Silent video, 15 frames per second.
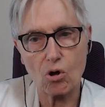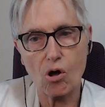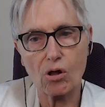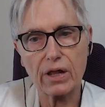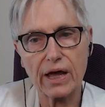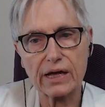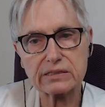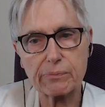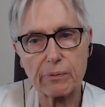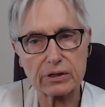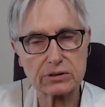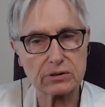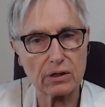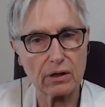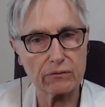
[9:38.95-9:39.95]
all
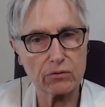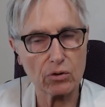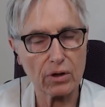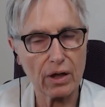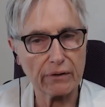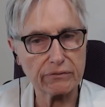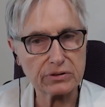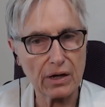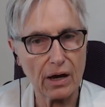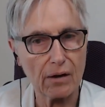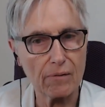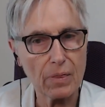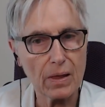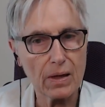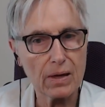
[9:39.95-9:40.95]
aspects of your
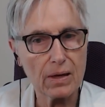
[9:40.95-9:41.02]
lifestyle